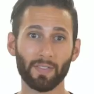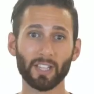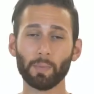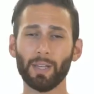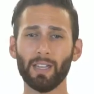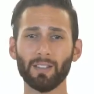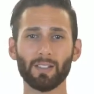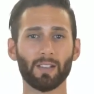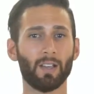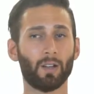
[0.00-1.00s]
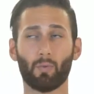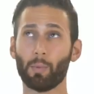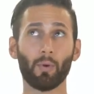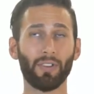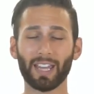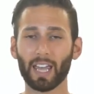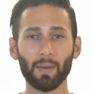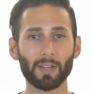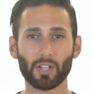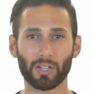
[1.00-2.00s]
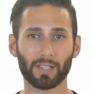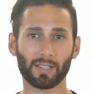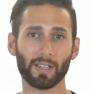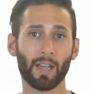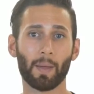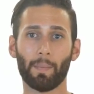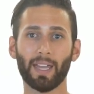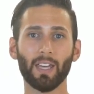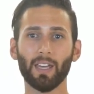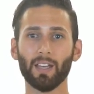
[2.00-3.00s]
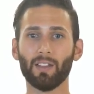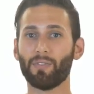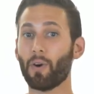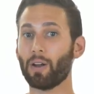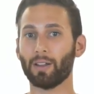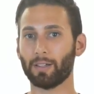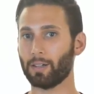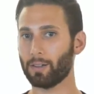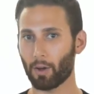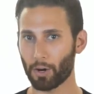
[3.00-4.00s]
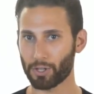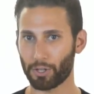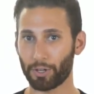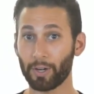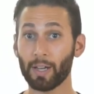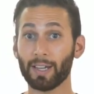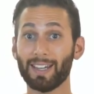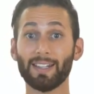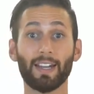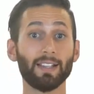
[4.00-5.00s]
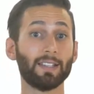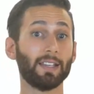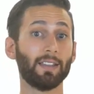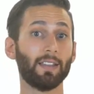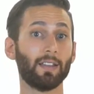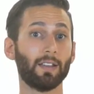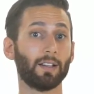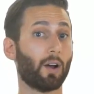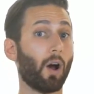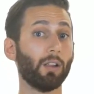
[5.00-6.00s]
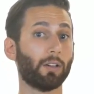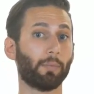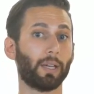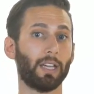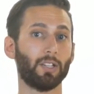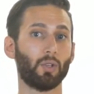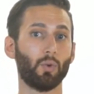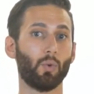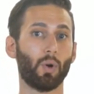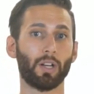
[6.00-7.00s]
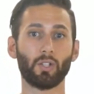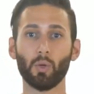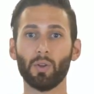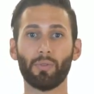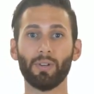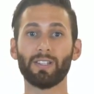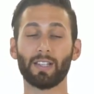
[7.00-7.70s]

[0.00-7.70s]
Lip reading: This means removing images, making the font a little larger, condensing the column into a 2 to 3